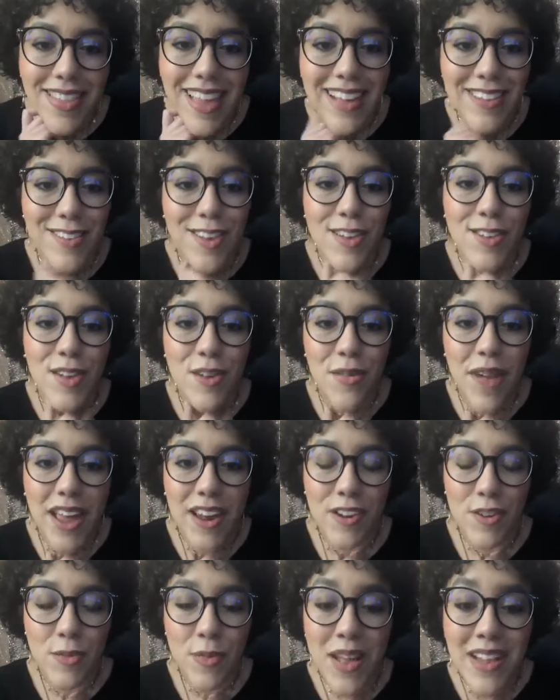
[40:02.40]
That's also
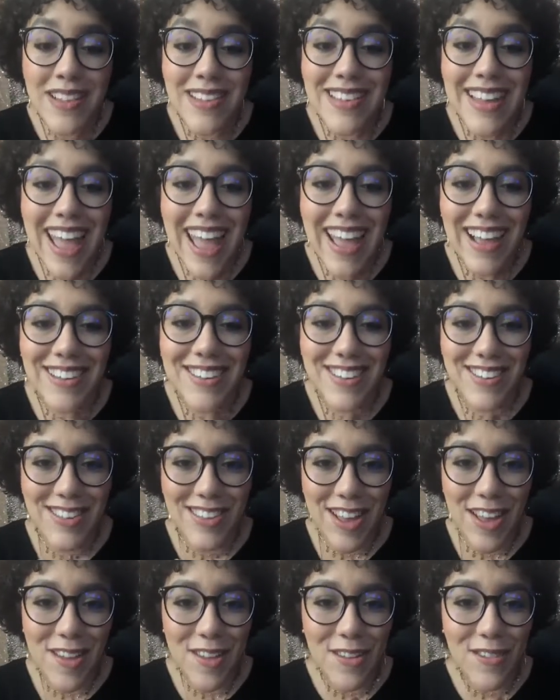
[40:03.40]
Writers Wednesday,
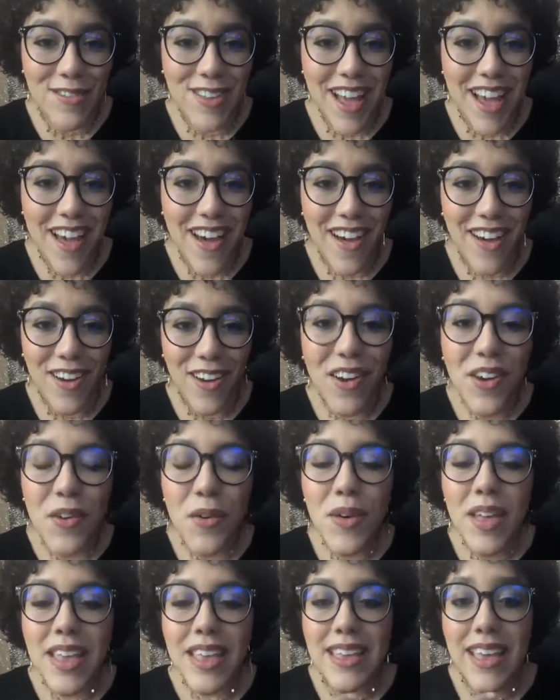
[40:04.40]
just so you
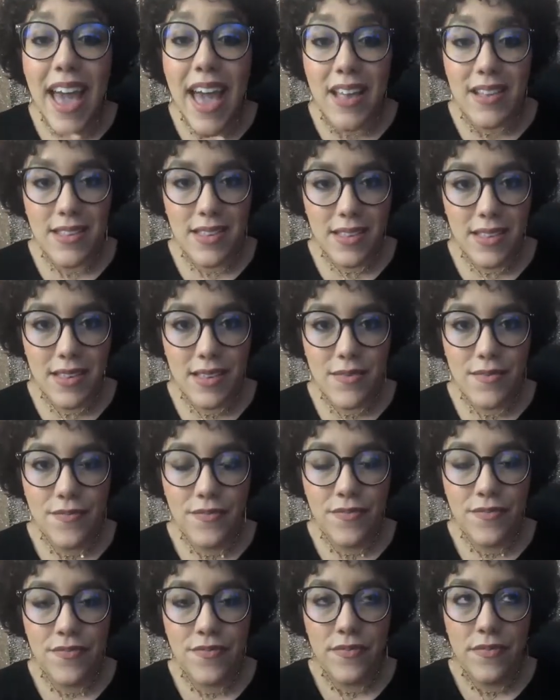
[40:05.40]
know. Yes.
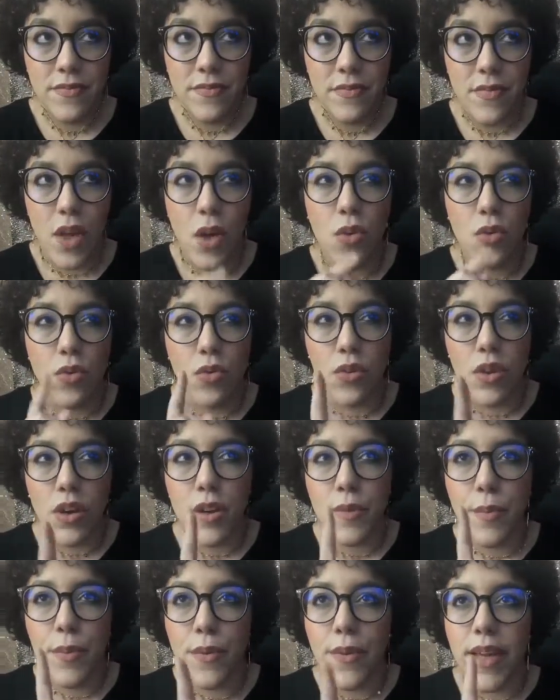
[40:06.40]
Oh,
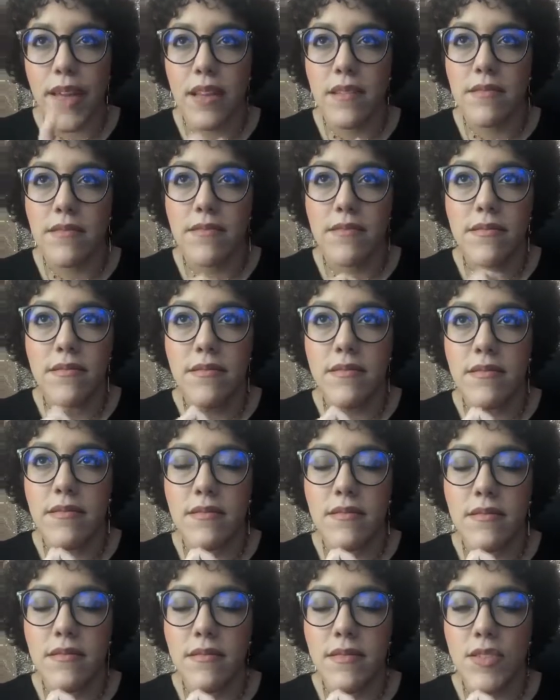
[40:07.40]
good point.
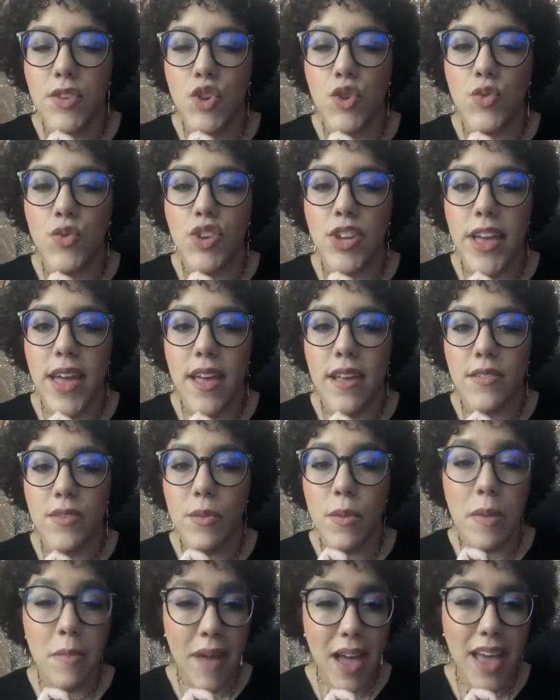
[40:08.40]
Touche.
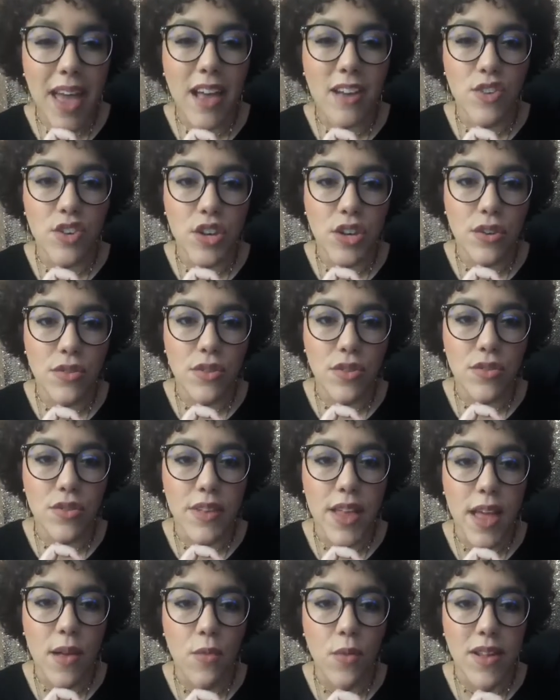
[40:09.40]
So we might actually do
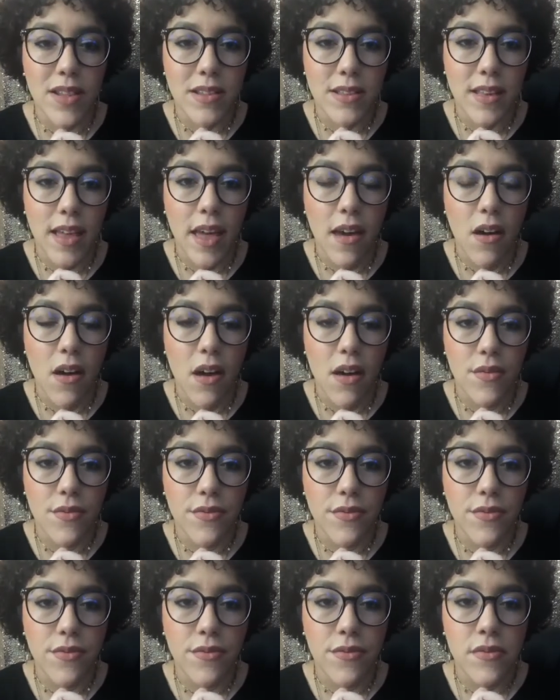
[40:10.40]
Tuesday and Wednesday
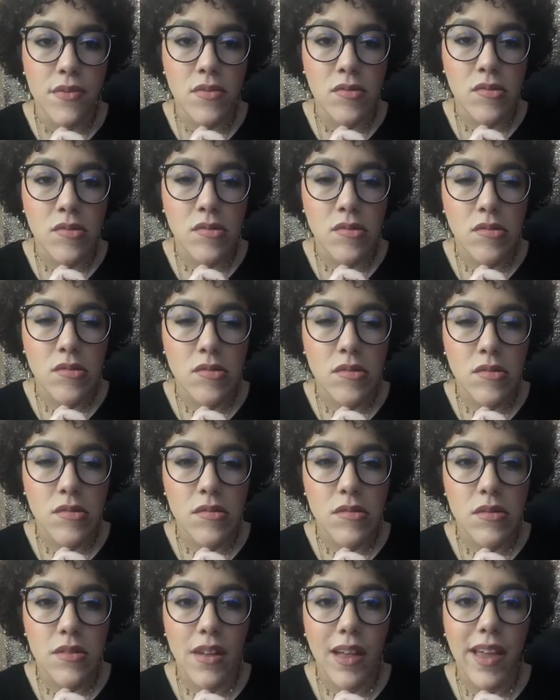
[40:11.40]
off.
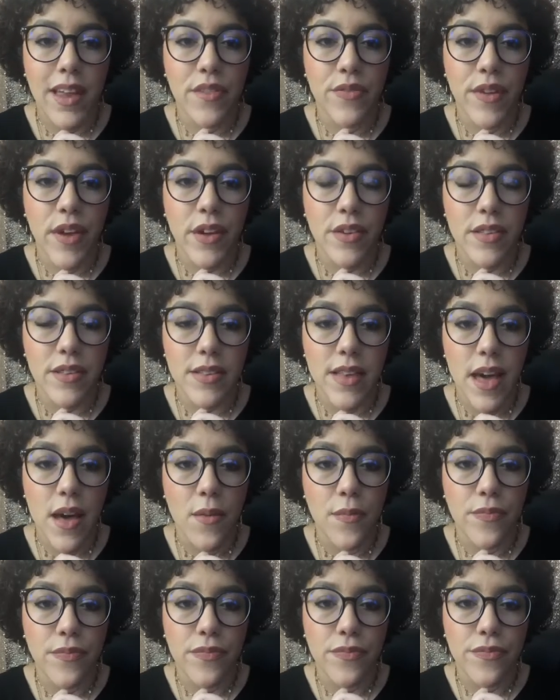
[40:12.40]
I gotta figure this
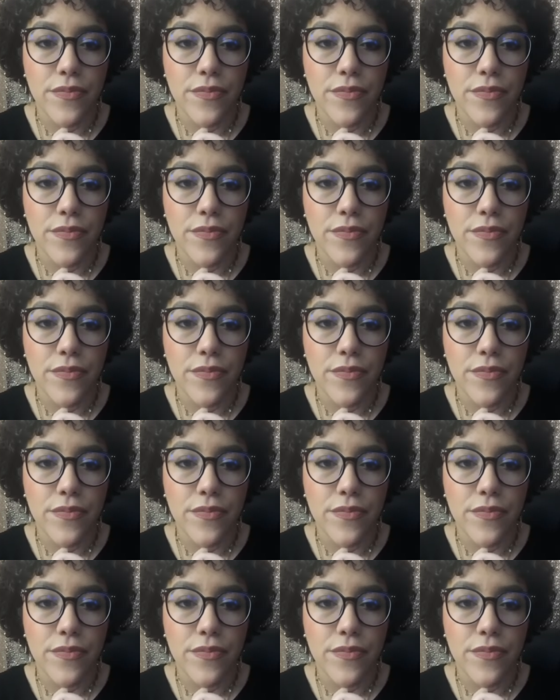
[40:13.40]
out.